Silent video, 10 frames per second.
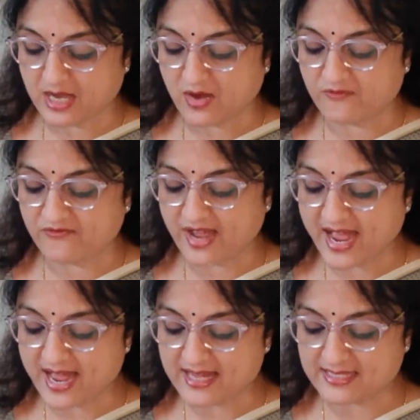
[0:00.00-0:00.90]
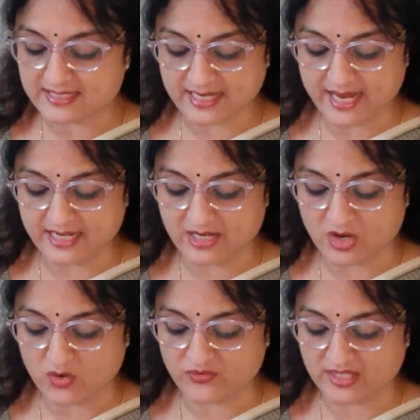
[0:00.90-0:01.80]
A vast area
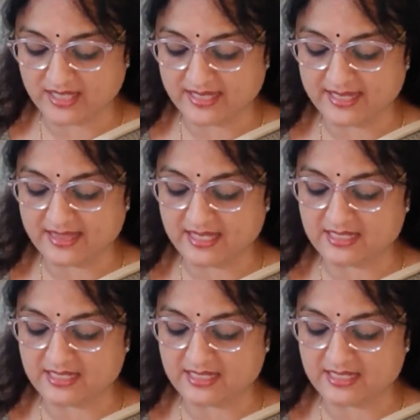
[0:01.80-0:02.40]
of the Earth